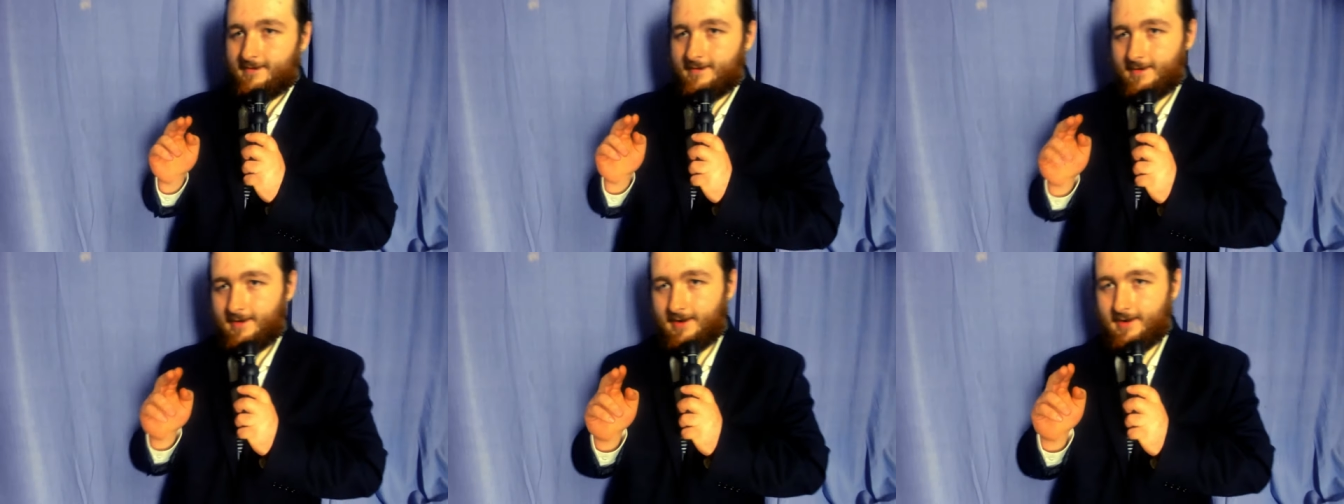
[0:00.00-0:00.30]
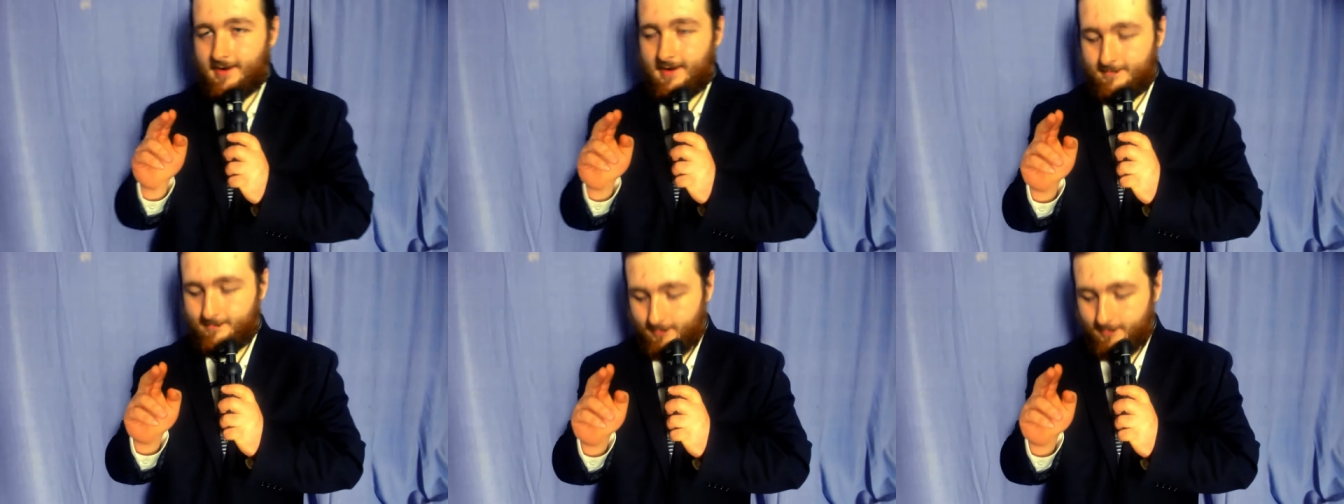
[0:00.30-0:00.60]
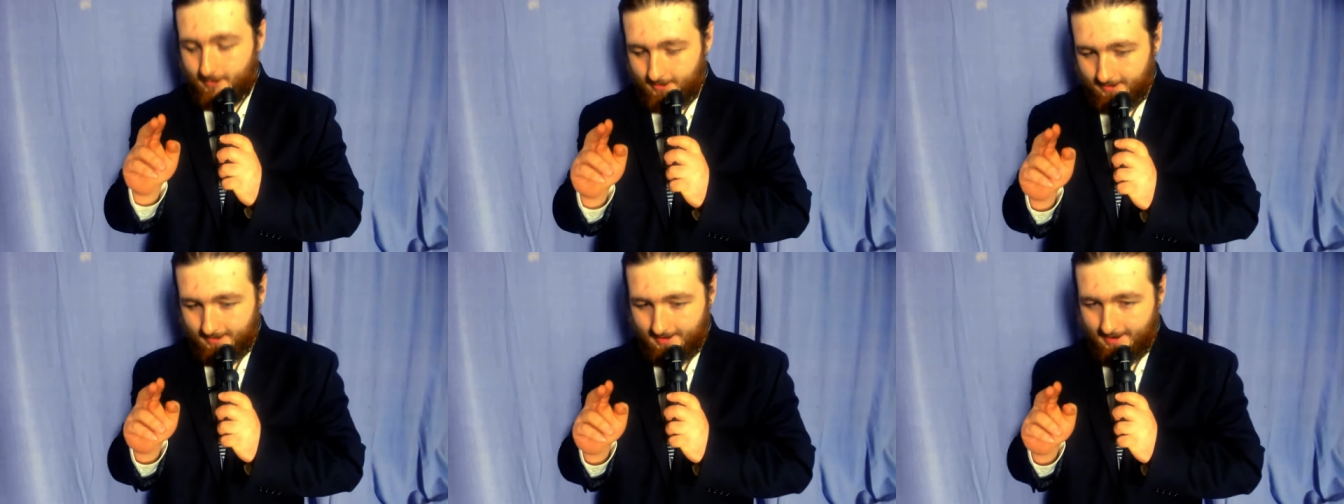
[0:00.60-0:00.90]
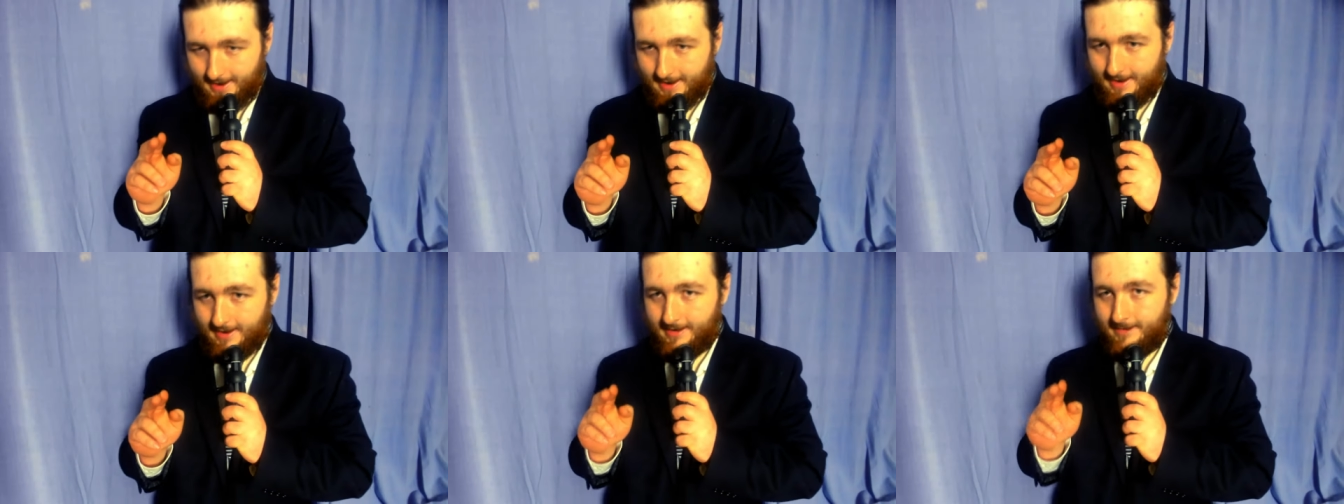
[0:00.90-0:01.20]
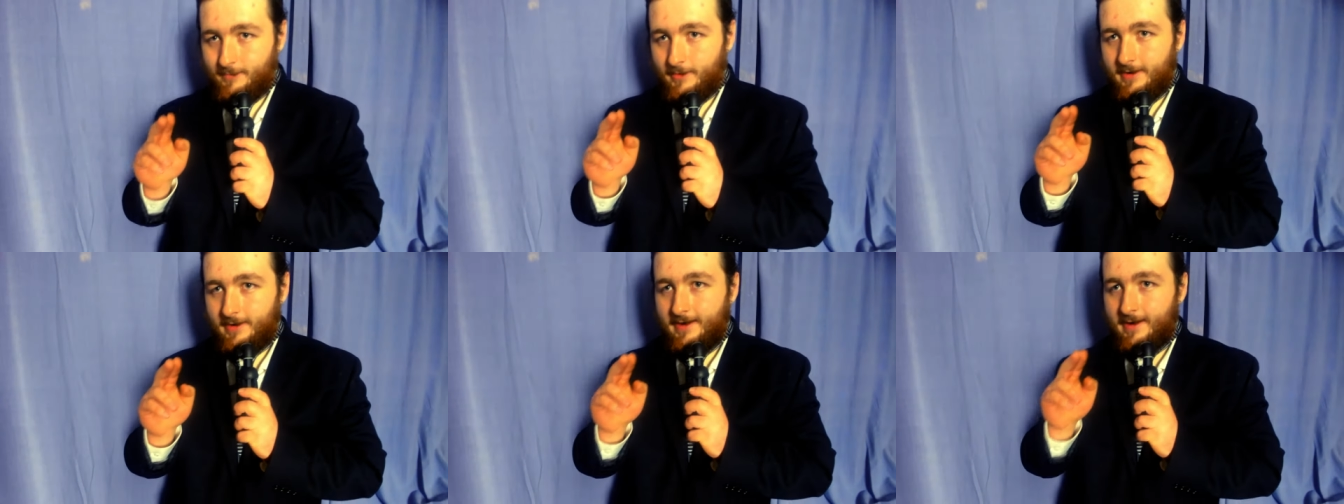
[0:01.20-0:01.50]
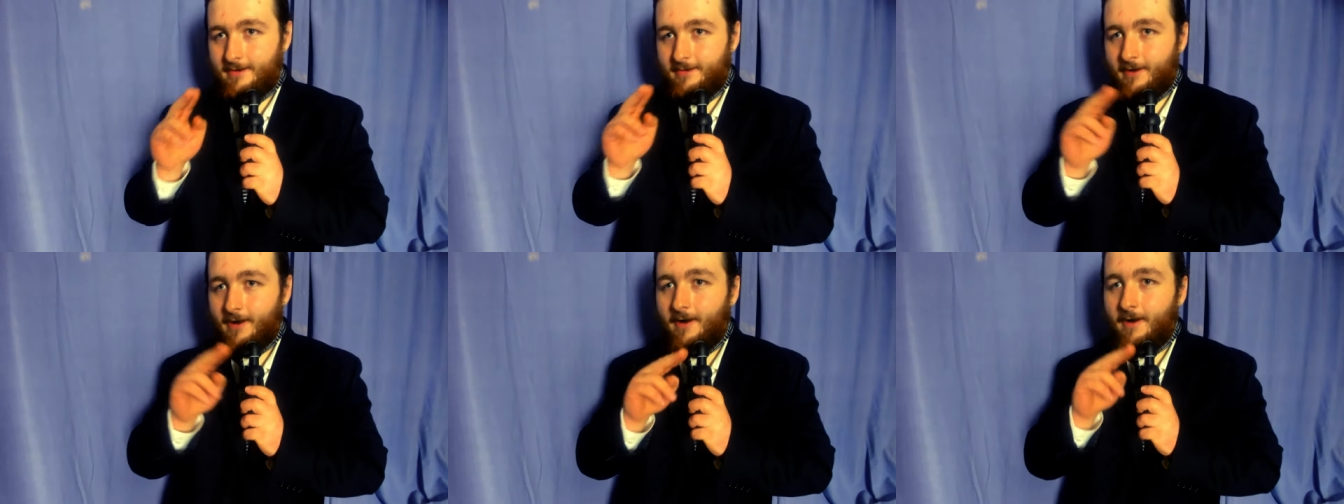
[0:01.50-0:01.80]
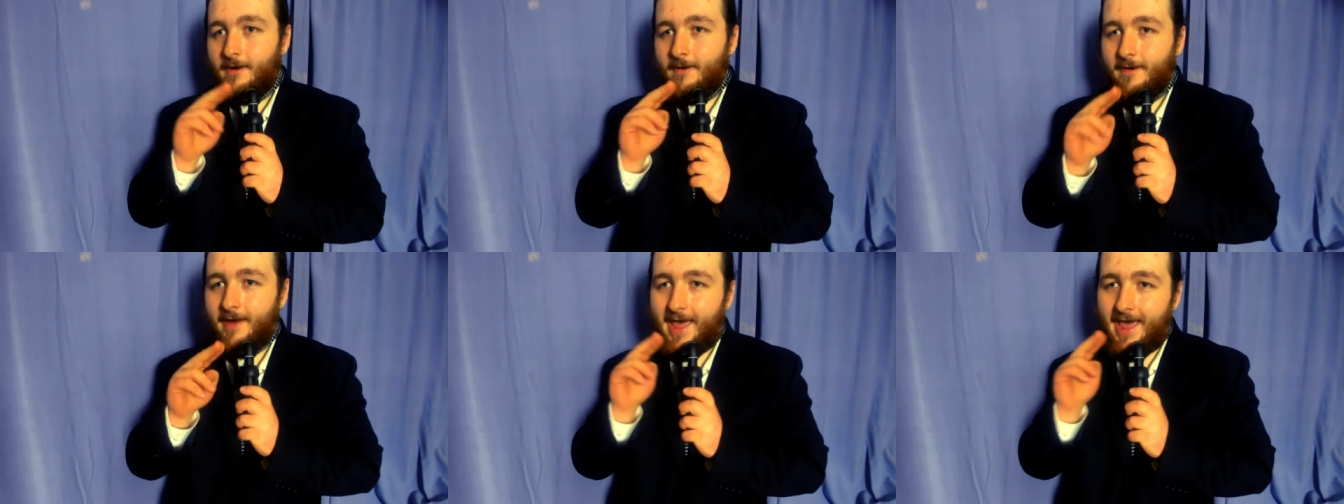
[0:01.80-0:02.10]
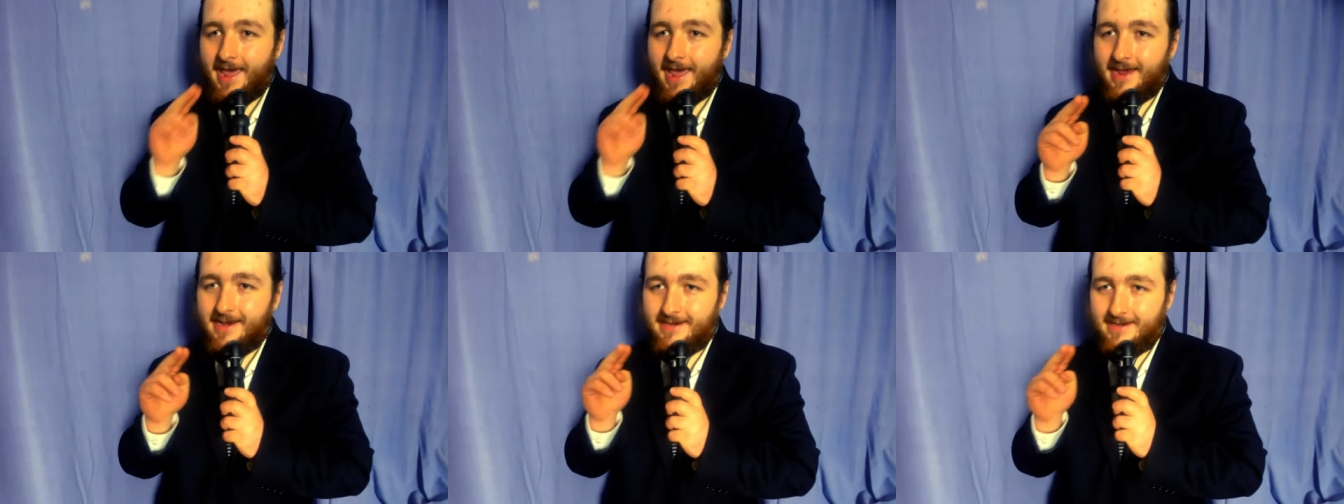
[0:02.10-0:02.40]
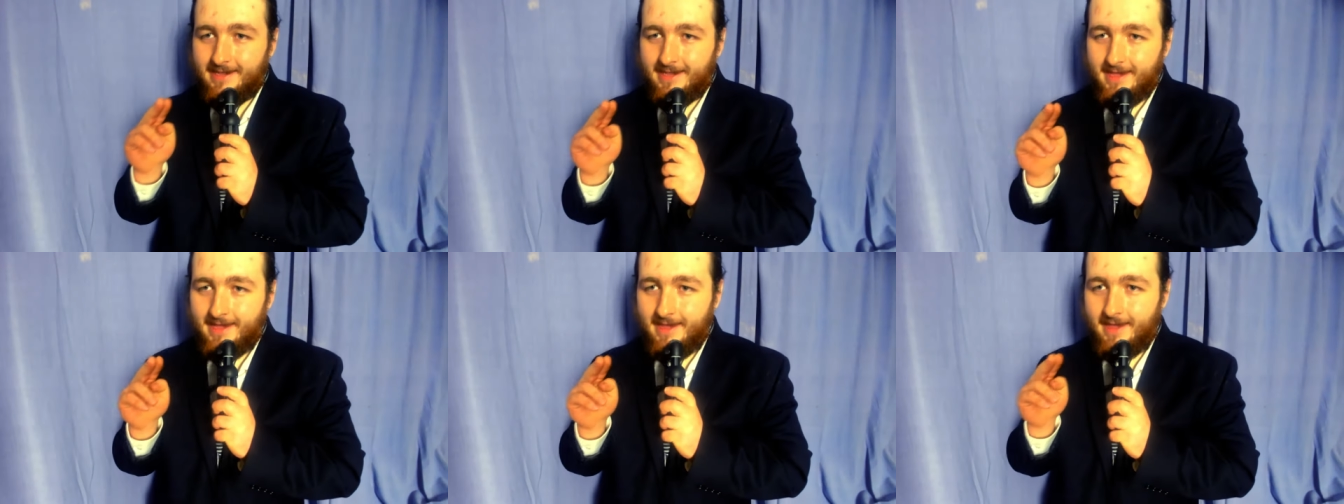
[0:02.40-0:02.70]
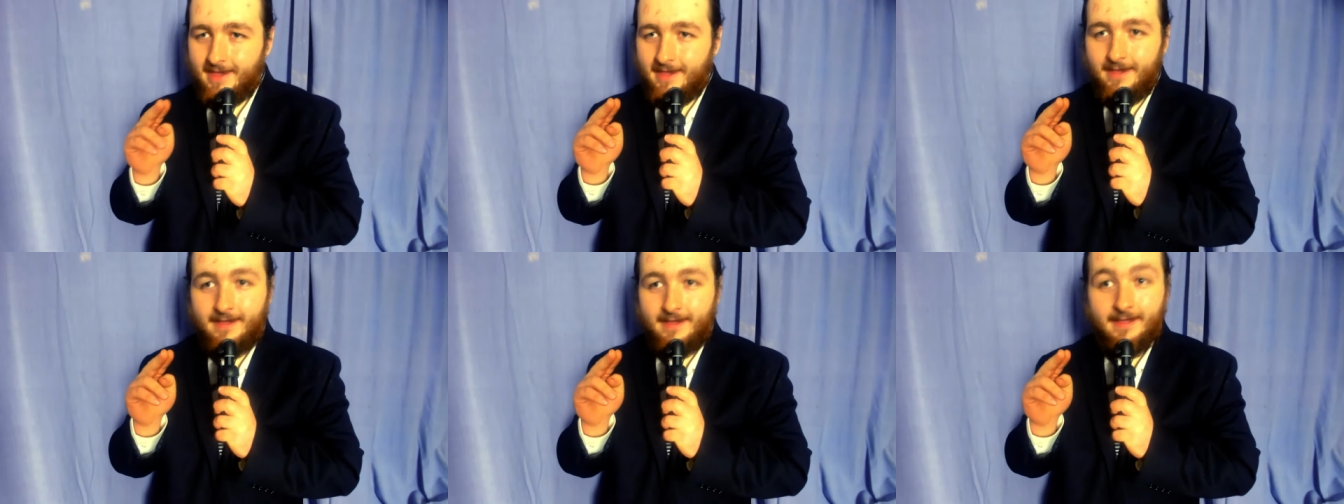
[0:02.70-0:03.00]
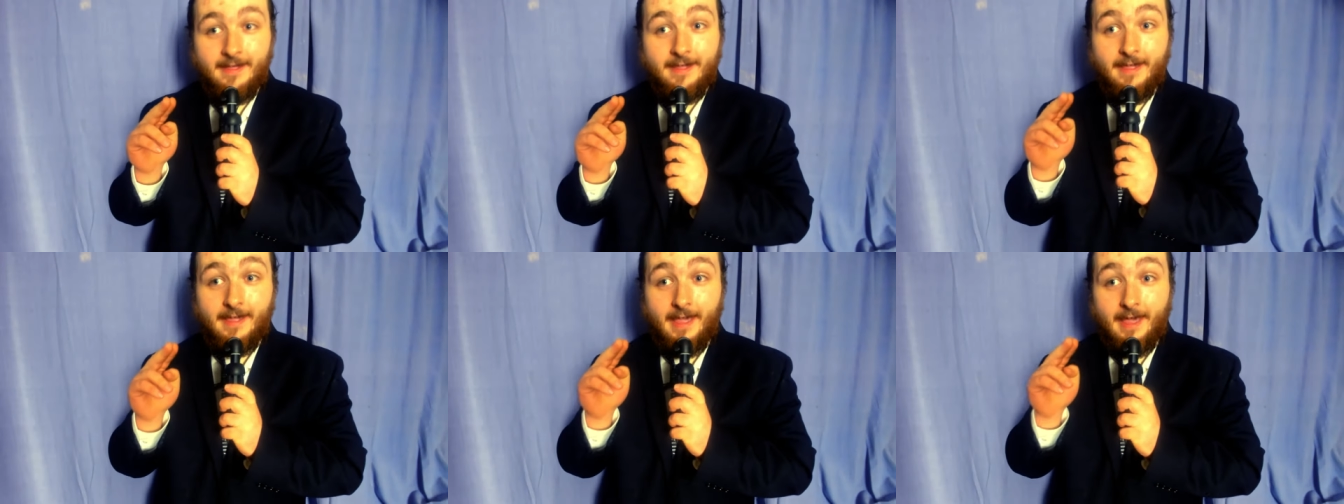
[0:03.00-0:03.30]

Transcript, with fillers: You know, I'm putting down, I'm putting down all A D.